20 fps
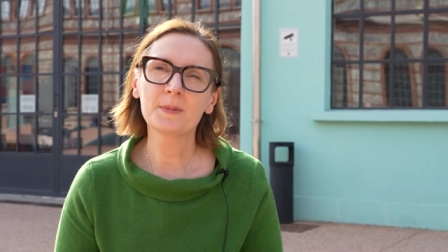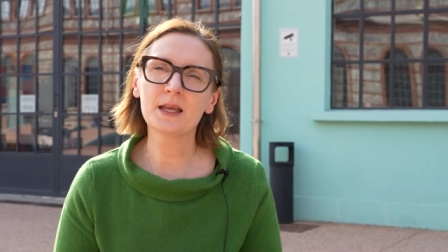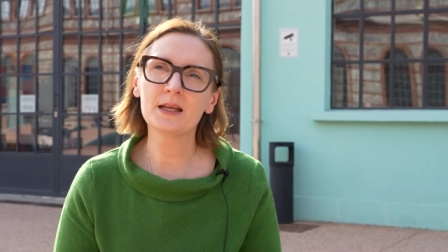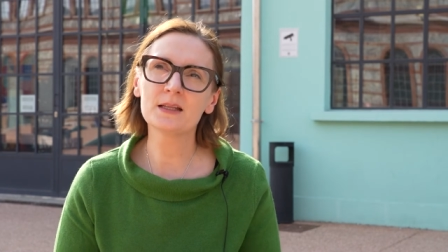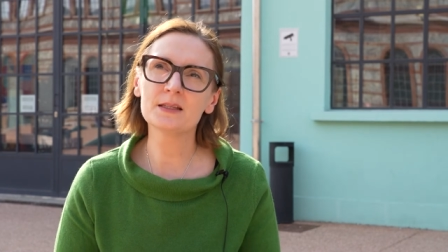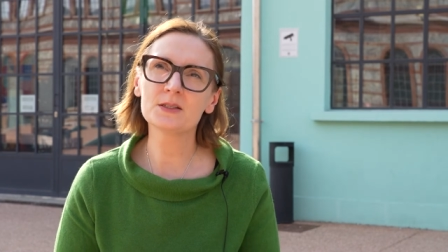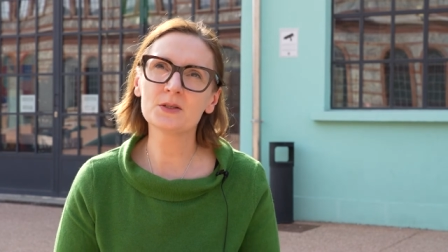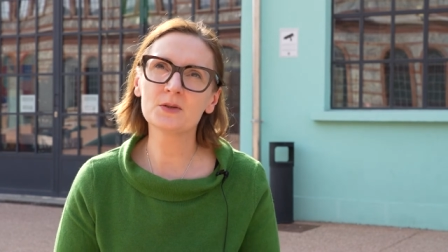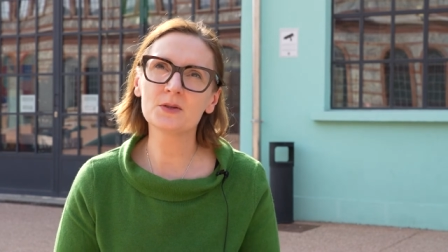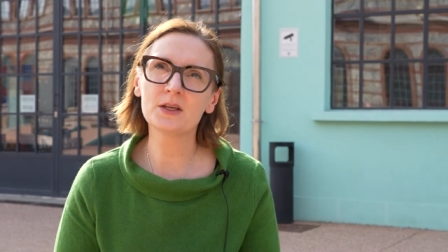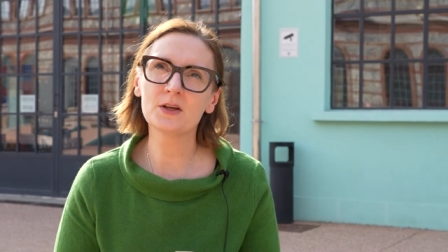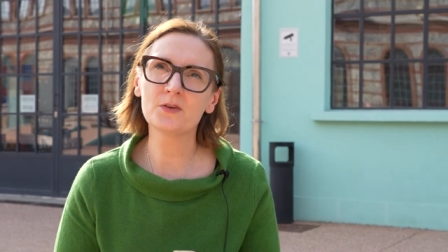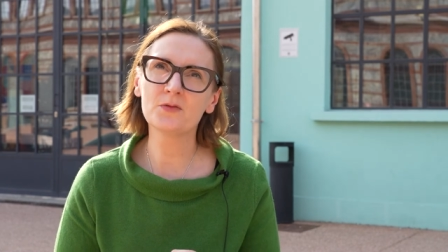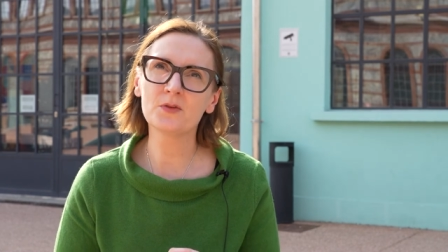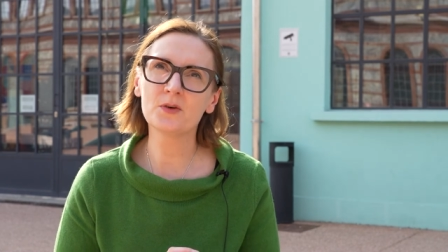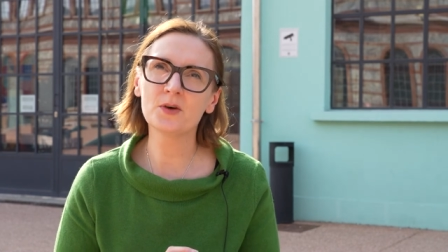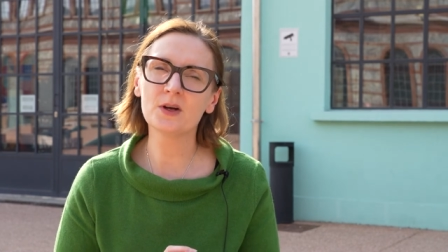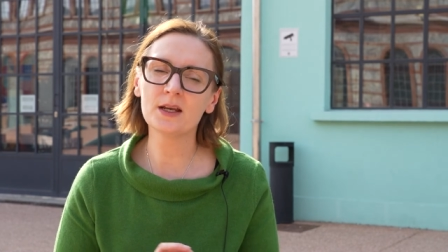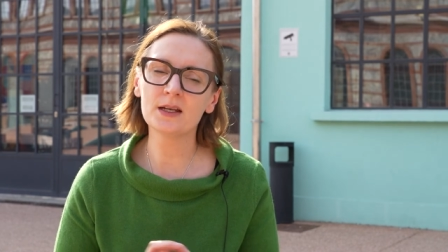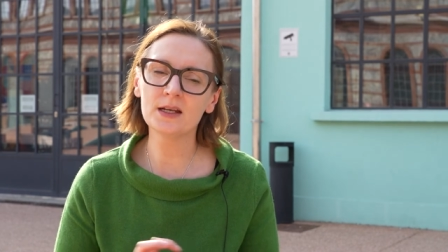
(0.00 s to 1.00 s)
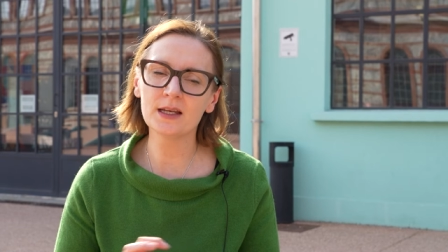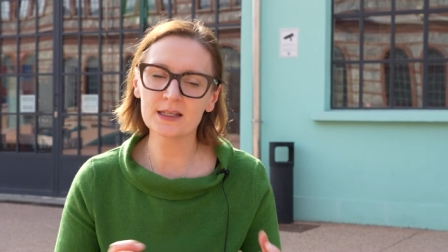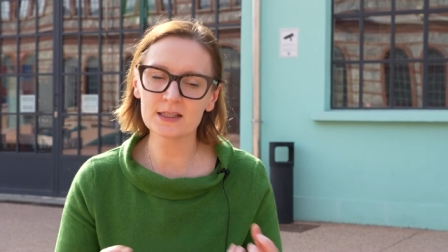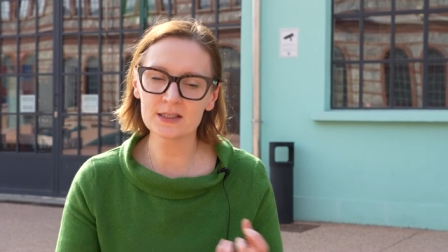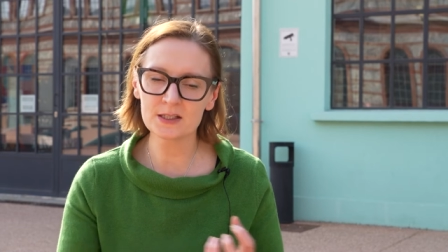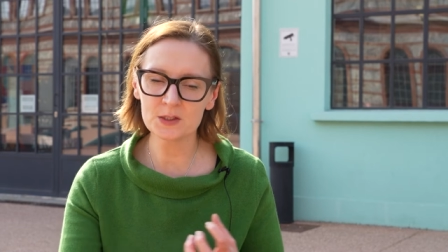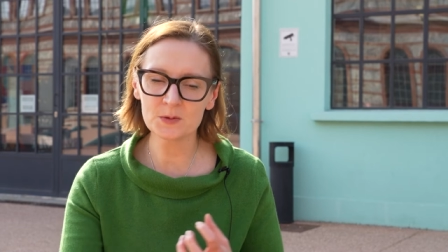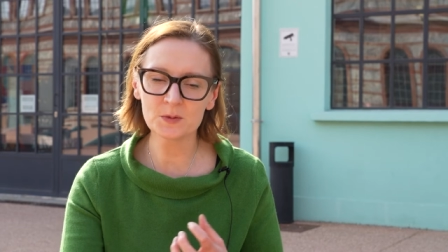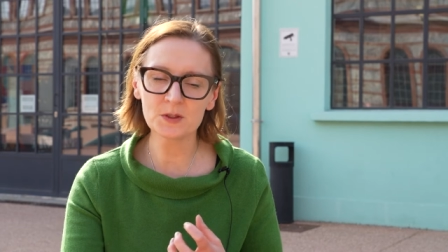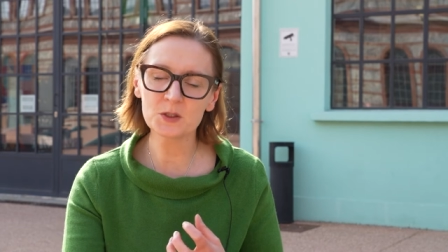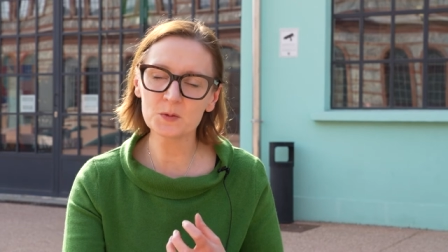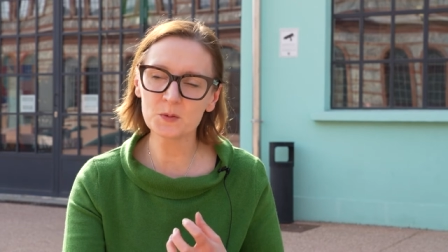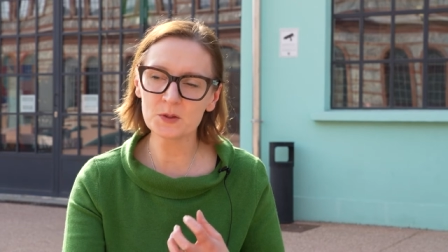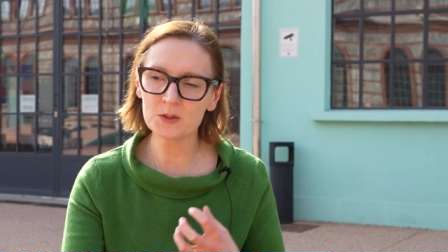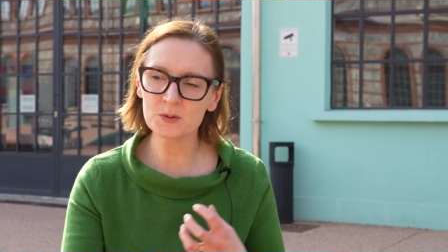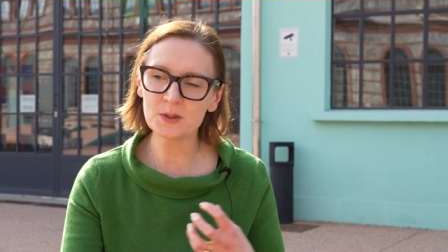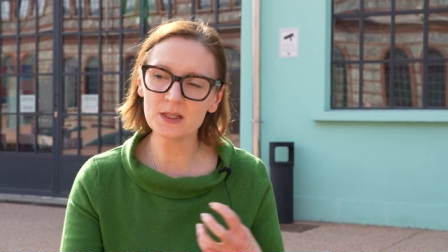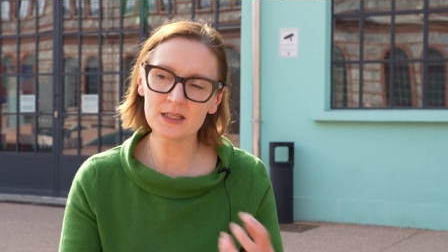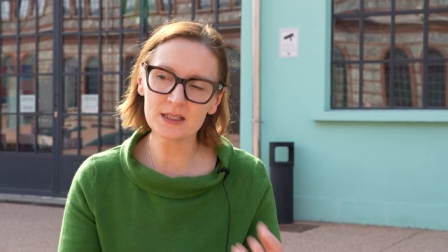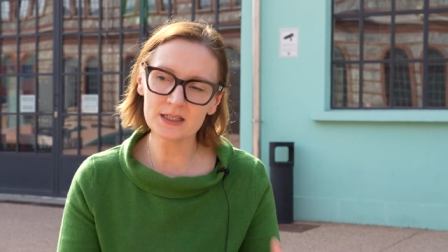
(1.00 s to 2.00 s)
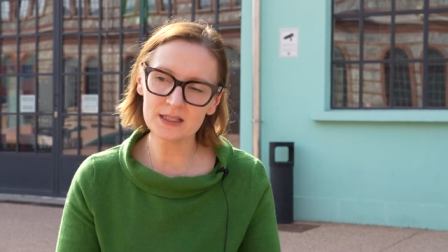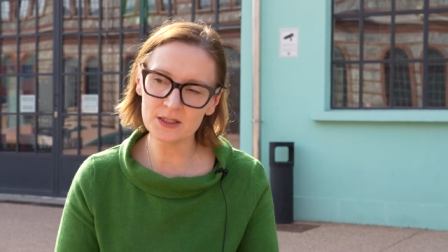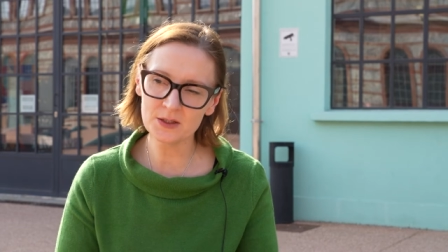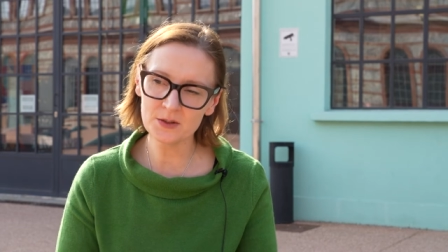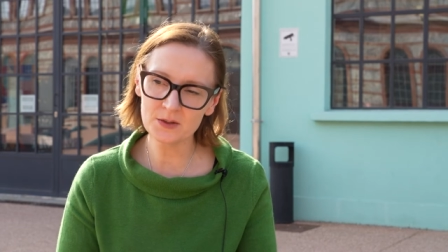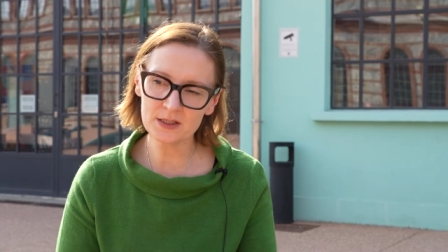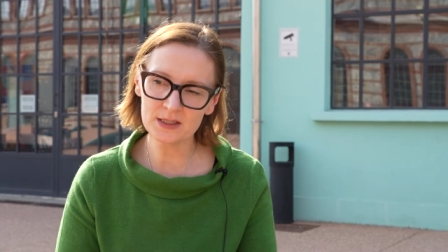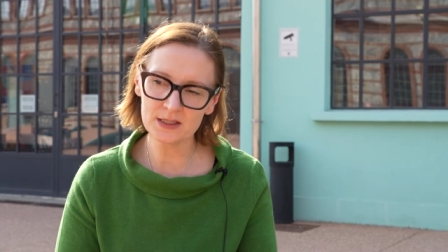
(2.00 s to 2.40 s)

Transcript: And so therefore, I like to switch between the two.